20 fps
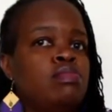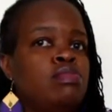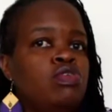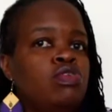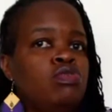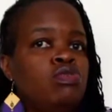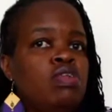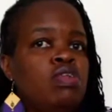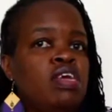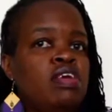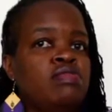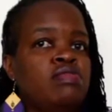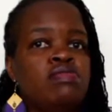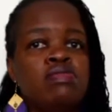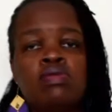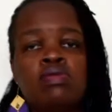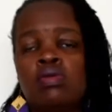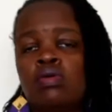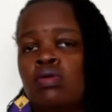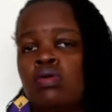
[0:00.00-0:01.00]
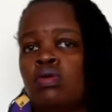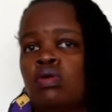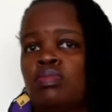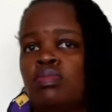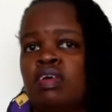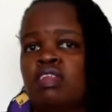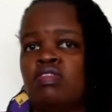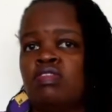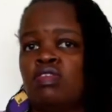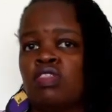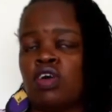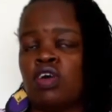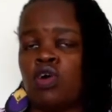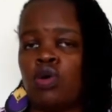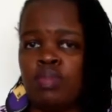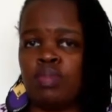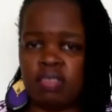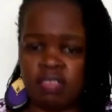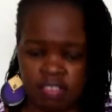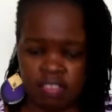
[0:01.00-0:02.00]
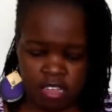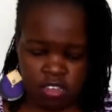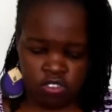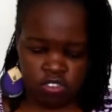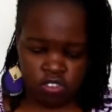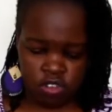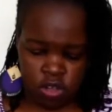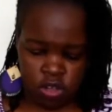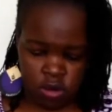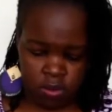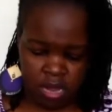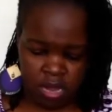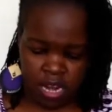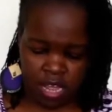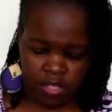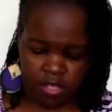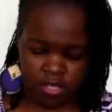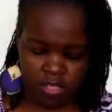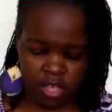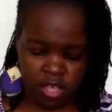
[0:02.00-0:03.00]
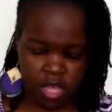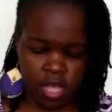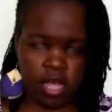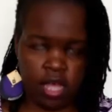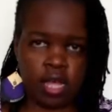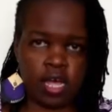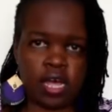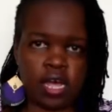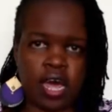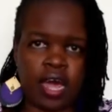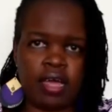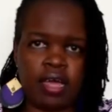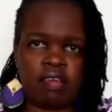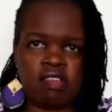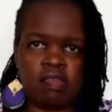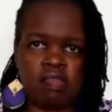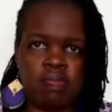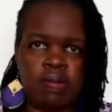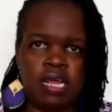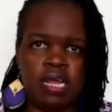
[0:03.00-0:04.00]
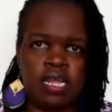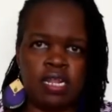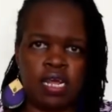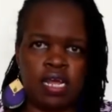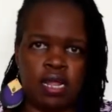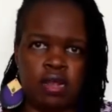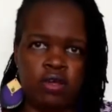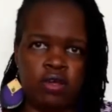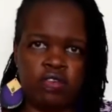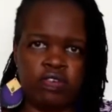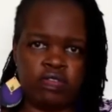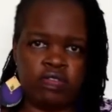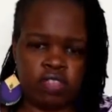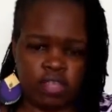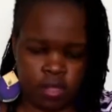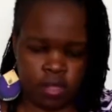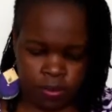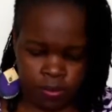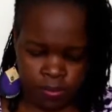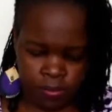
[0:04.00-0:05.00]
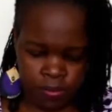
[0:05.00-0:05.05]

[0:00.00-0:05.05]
do leave comments on the comment section, but I think I explained a lot of the